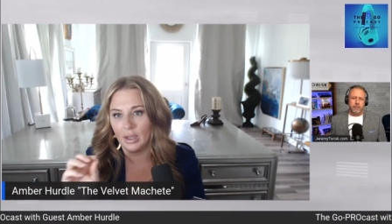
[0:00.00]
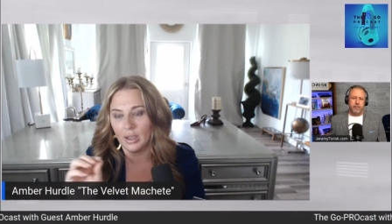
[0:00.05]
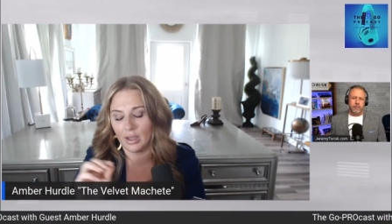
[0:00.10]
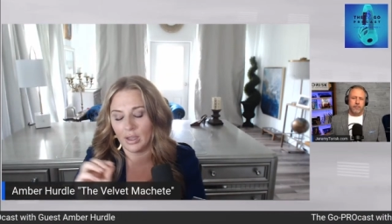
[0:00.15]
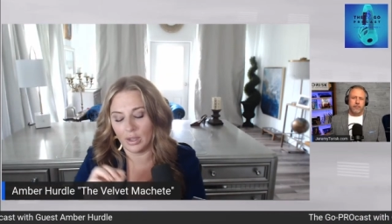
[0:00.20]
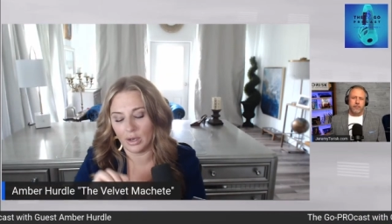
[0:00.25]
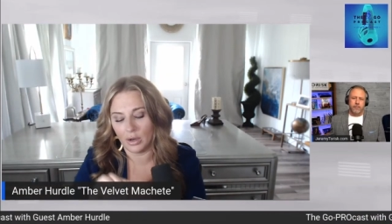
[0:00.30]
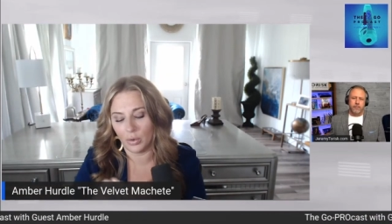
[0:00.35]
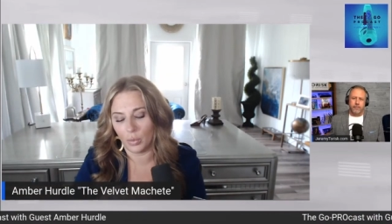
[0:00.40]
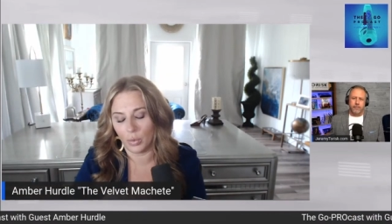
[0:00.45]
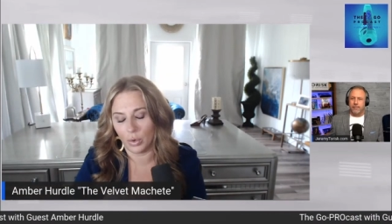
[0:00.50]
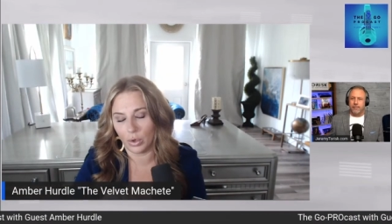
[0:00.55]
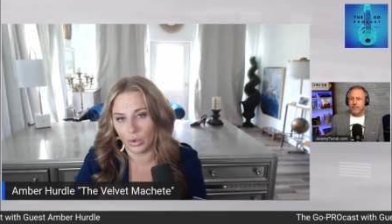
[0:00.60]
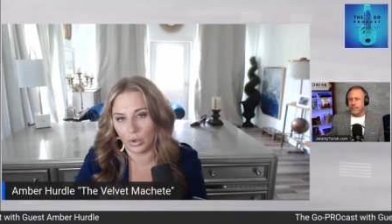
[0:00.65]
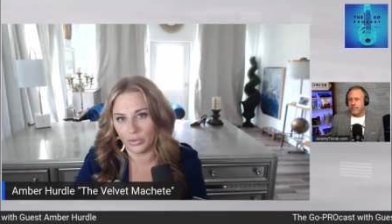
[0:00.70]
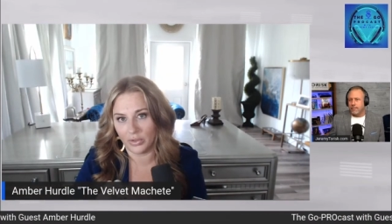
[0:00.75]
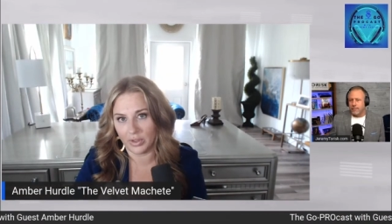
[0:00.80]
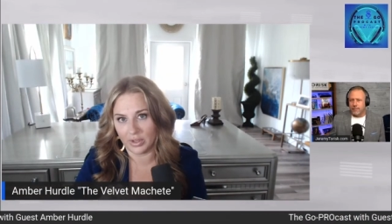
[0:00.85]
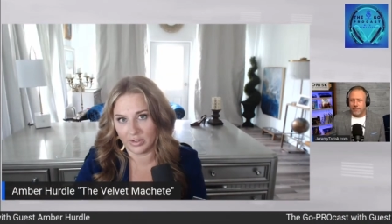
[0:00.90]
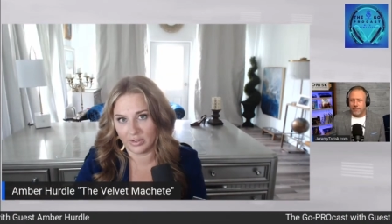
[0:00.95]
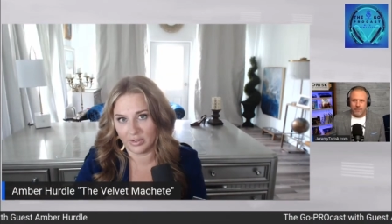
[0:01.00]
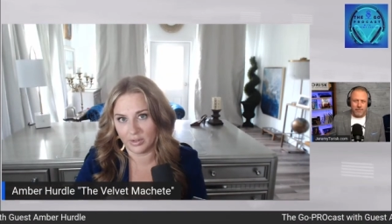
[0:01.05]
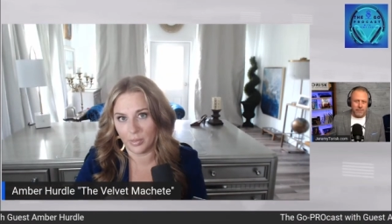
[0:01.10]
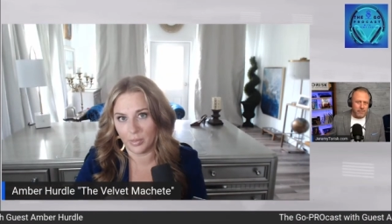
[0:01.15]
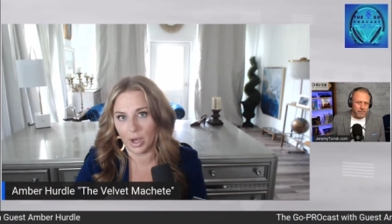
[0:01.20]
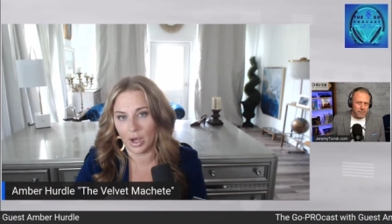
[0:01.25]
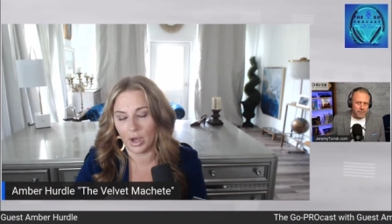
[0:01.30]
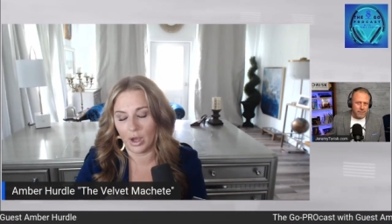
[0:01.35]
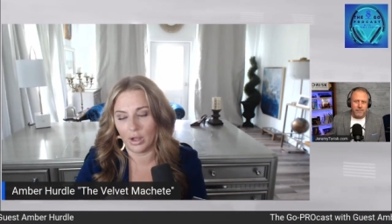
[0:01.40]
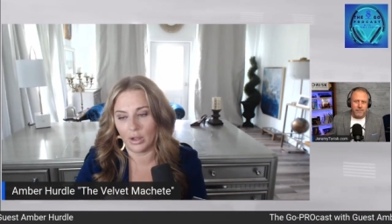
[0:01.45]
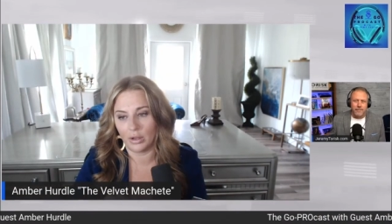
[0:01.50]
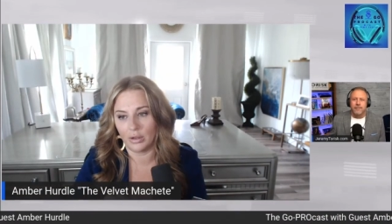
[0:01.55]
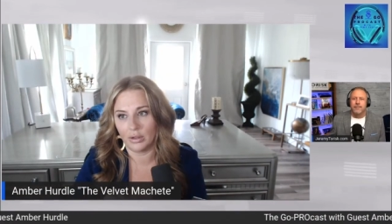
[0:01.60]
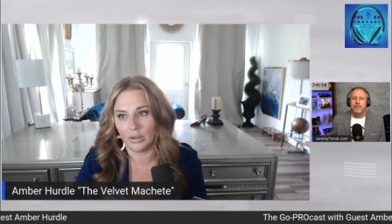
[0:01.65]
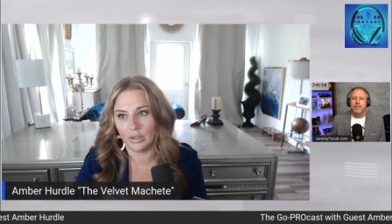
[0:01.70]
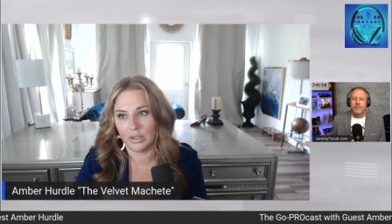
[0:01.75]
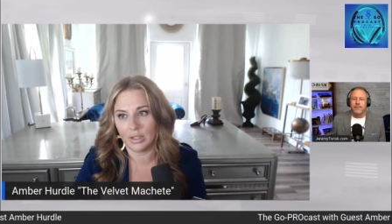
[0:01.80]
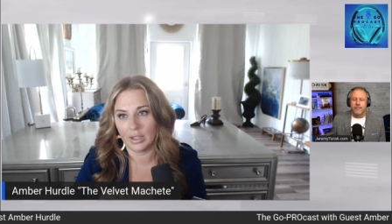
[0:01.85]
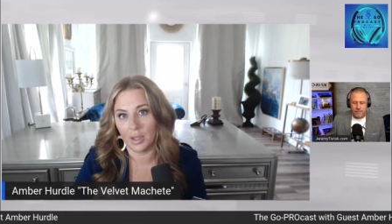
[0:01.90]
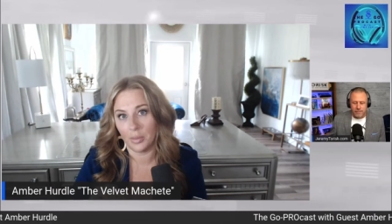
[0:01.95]
in a world that is
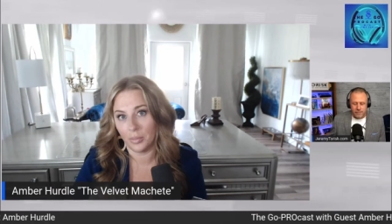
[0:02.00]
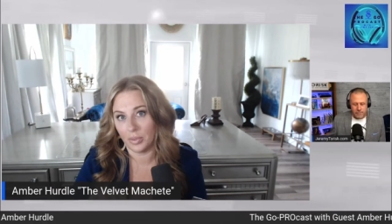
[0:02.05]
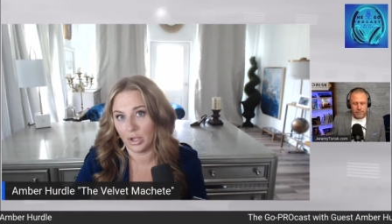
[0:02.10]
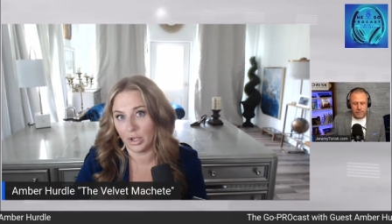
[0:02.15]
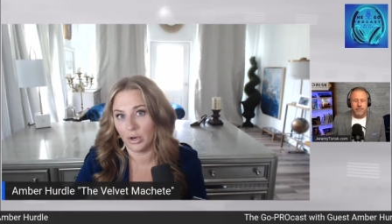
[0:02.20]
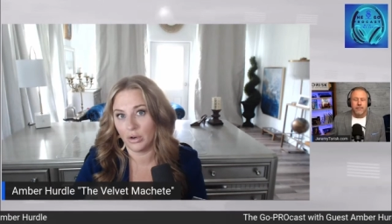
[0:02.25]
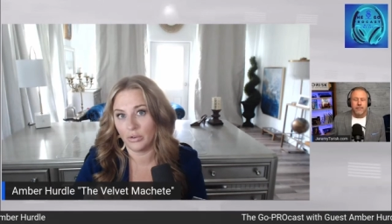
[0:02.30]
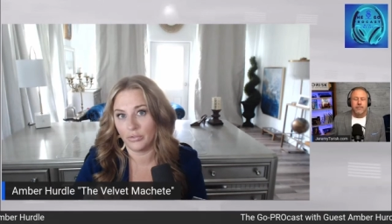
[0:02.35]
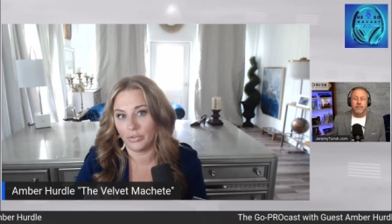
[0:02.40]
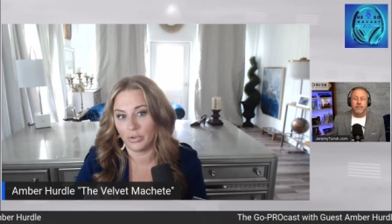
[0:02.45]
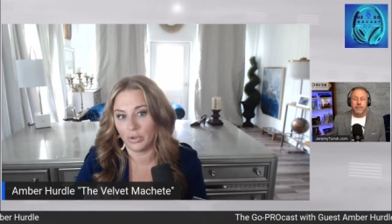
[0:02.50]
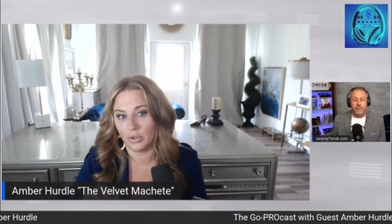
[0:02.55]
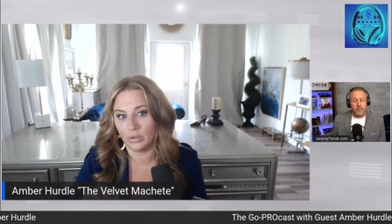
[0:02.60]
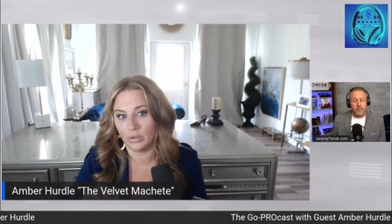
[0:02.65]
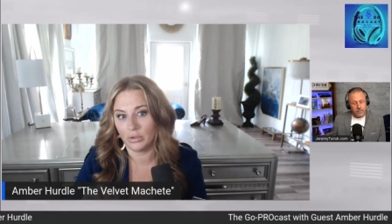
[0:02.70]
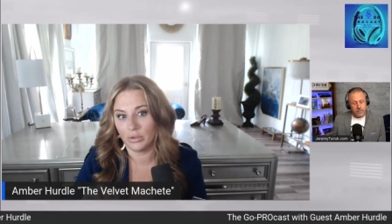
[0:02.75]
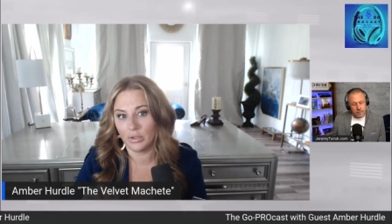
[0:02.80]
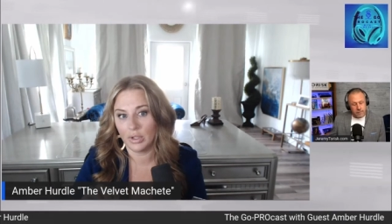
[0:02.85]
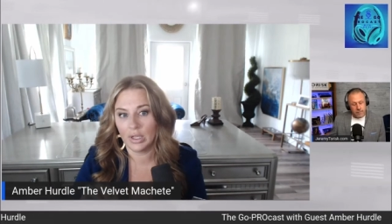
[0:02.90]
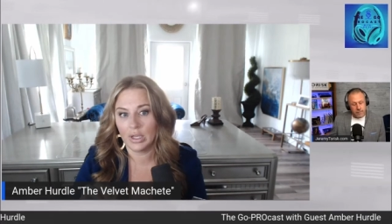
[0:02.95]
small can be hurtful.